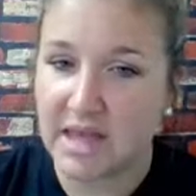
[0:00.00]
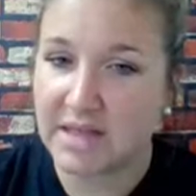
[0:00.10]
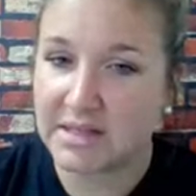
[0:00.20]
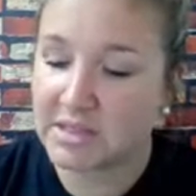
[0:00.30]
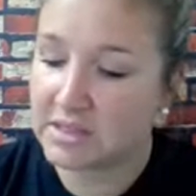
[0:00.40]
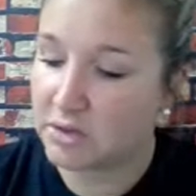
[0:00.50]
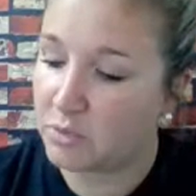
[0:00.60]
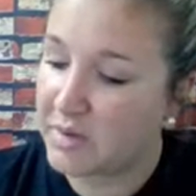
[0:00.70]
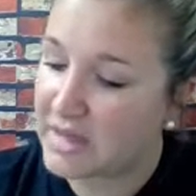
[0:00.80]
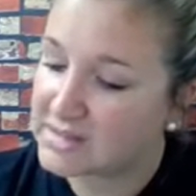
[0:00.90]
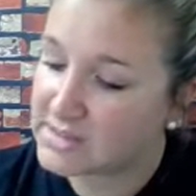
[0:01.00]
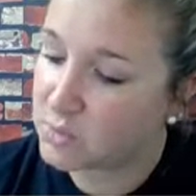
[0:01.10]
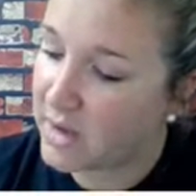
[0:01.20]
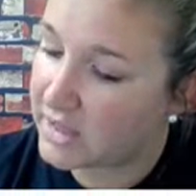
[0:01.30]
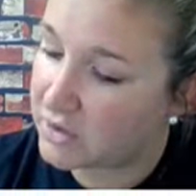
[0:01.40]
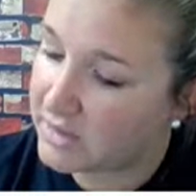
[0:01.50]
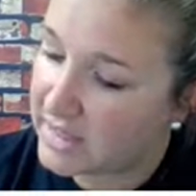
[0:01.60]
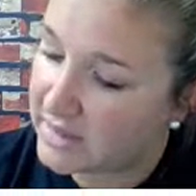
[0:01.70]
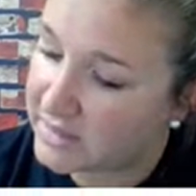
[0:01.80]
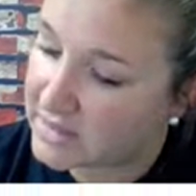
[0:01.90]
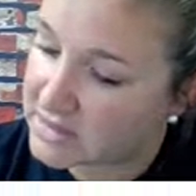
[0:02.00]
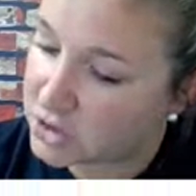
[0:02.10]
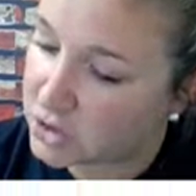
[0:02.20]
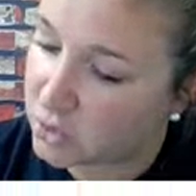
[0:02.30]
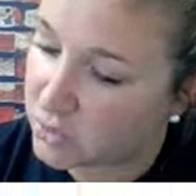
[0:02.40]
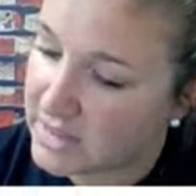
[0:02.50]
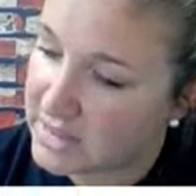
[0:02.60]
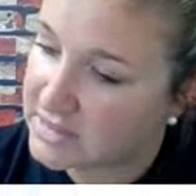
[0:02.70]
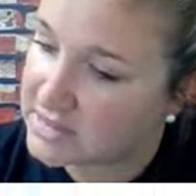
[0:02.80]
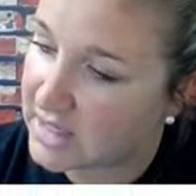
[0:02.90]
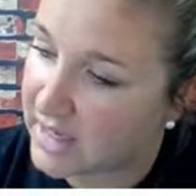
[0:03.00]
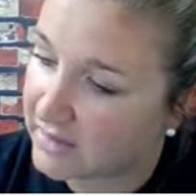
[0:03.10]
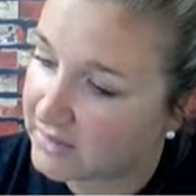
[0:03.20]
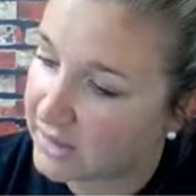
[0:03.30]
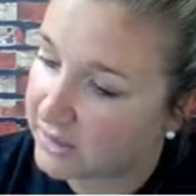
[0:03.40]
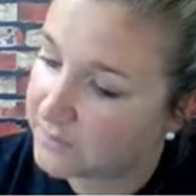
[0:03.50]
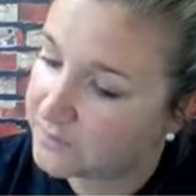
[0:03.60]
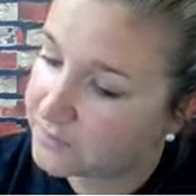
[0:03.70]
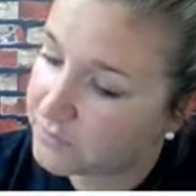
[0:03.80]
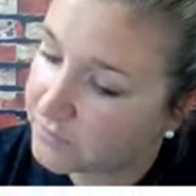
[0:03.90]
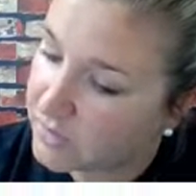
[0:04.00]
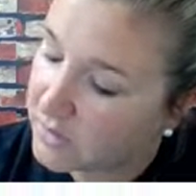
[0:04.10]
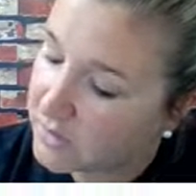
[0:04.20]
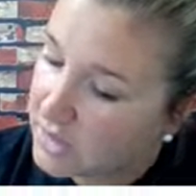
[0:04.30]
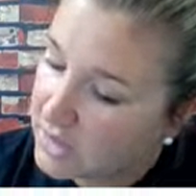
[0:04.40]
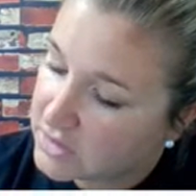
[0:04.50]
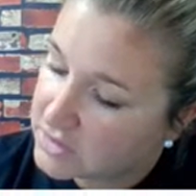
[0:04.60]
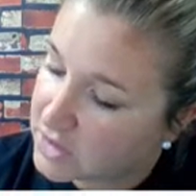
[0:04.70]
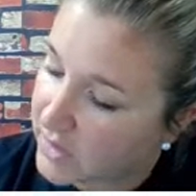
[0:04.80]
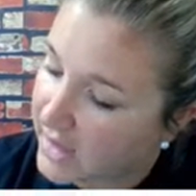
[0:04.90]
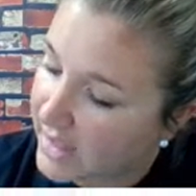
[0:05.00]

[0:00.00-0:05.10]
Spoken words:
that the little piece. That's why you need this degree sign there. So I